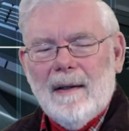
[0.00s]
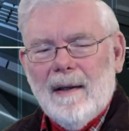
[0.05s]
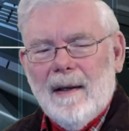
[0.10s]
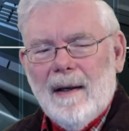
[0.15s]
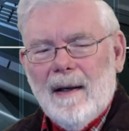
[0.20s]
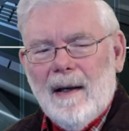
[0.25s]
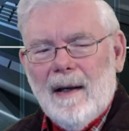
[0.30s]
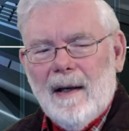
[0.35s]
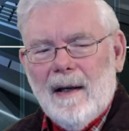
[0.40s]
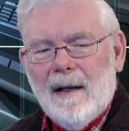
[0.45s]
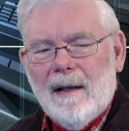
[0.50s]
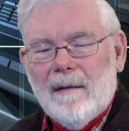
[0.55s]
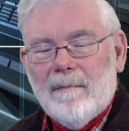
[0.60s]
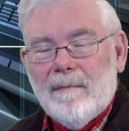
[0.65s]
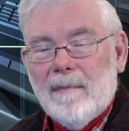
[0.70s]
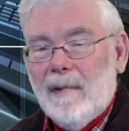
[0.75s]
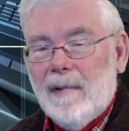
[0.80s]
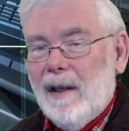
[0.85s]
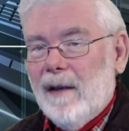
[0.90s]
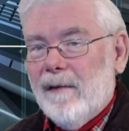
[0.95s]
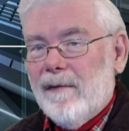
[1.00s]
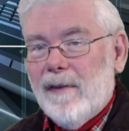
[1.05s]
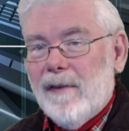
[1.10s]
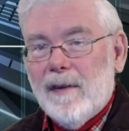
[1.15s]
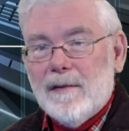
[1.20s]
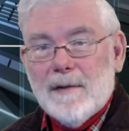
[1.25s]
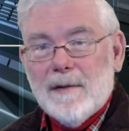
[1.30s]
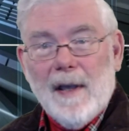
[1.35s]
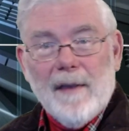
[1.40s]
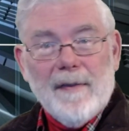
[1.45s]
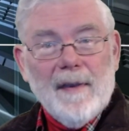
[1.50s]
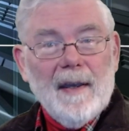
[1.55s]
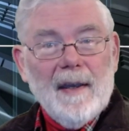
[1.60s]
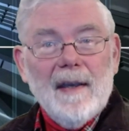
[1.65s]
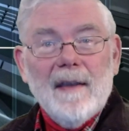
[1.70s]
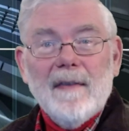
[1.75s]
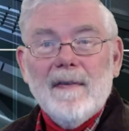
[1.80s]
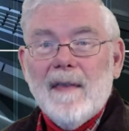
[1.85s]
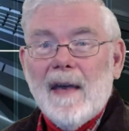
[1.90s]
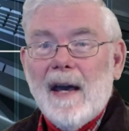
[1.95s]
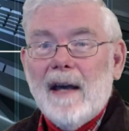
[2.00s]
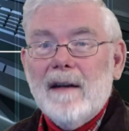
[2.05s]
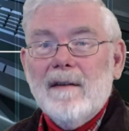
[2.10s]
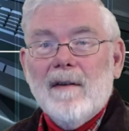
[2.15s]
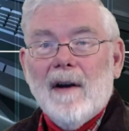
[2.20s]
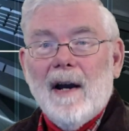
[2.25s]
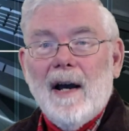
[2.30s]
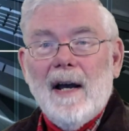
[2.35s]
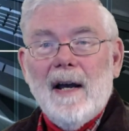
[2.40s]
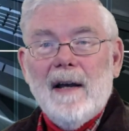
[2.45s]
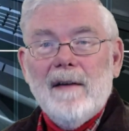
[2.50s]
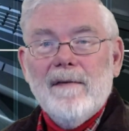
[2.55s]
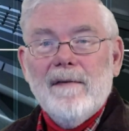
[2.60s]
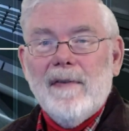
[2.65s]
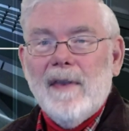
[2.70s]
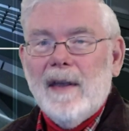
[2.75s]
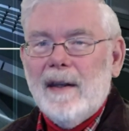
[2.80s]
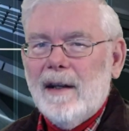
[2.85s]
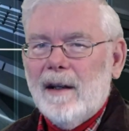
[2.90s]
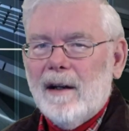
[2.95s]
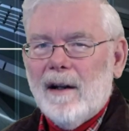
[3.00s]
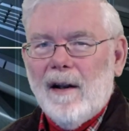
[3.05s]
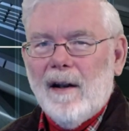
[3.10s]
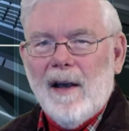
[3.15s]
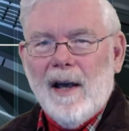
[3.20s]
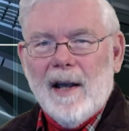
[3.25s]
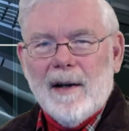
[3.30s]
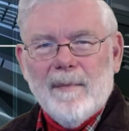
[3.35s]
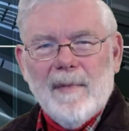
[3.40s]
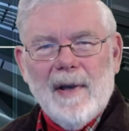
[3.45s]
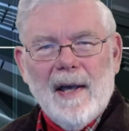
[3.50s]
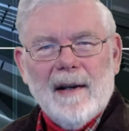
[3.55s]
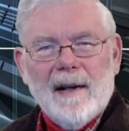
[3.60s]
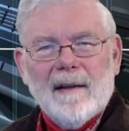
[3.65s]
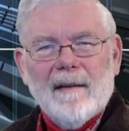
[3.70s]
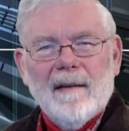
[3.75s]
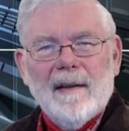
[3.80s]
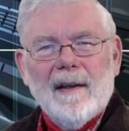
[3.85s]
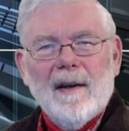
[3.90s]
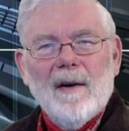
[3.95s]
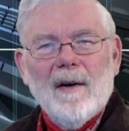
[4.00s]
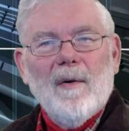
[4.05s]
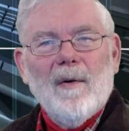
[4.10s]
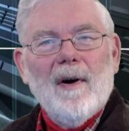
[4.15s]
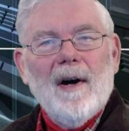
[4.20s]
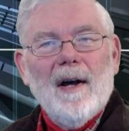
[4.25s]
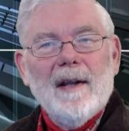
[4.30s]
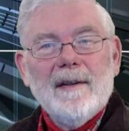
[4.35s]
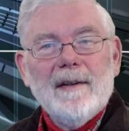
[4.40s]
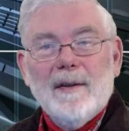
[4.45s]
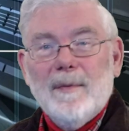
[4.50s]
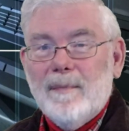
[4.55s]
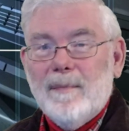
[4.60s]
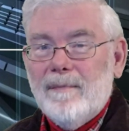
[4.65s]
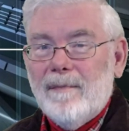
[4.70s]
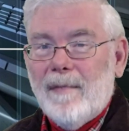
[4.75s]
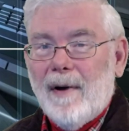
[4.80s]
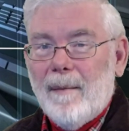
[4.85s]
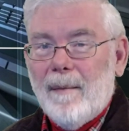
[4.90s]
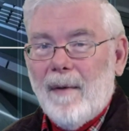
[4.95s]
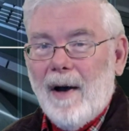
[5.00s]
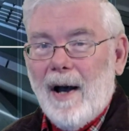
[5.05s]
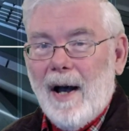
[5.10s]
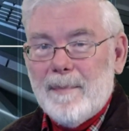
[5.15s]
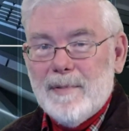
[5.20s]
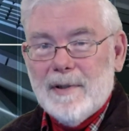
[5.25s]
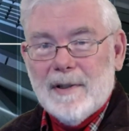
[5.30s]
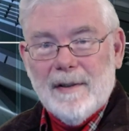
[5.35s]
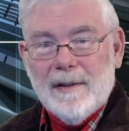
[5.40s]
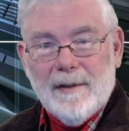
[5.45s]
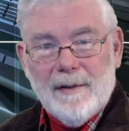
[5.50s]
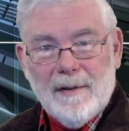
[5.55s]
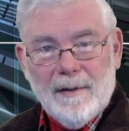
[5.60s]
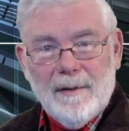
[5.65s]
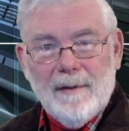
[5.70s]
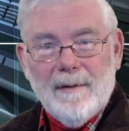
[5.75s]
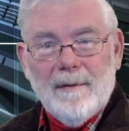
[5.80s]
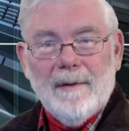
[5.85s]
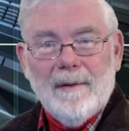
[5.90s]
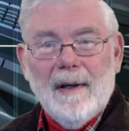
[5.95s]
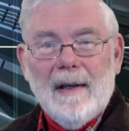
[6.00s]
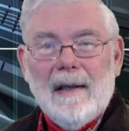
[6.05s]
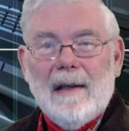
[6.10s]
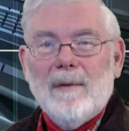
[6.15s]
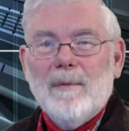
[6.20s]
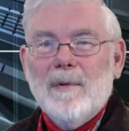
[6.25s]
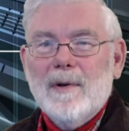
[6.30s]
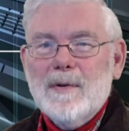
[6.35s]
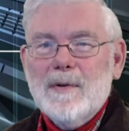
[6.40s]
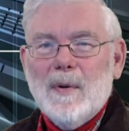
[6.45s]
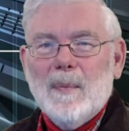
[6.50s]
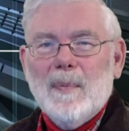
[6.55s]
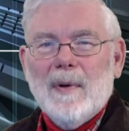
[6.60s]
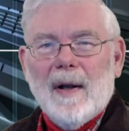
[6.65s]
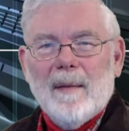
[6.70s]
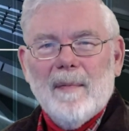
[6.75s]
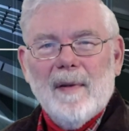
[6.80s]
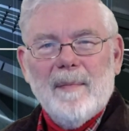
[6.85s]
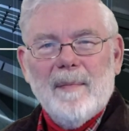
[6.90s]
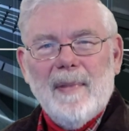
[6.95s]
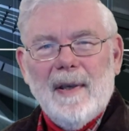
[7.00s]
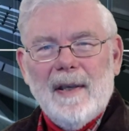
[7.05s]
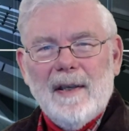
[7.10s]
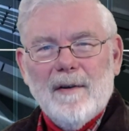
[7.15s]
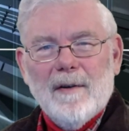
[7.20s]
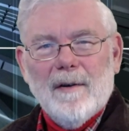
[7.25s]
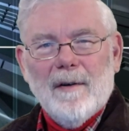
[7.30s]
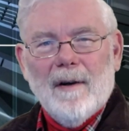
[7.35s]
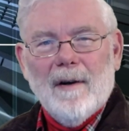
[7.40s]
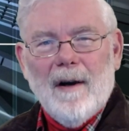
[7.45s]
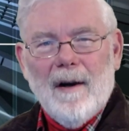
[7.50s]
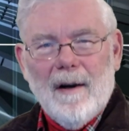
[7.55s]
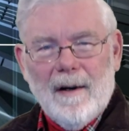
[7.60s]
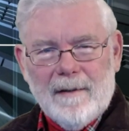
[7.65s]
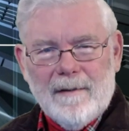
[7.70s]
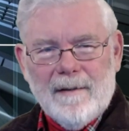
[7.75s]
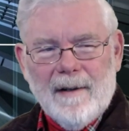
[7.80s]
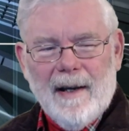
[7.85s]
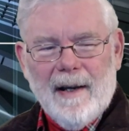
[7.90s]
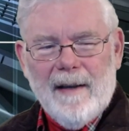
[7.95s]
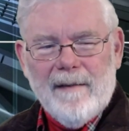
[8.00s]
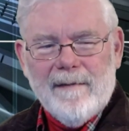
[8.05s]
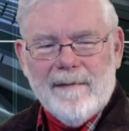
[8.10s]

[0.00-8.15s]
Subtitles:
If there's nothing in that drive, then it'll automatically go on to option 2, which will probably be your hard drive.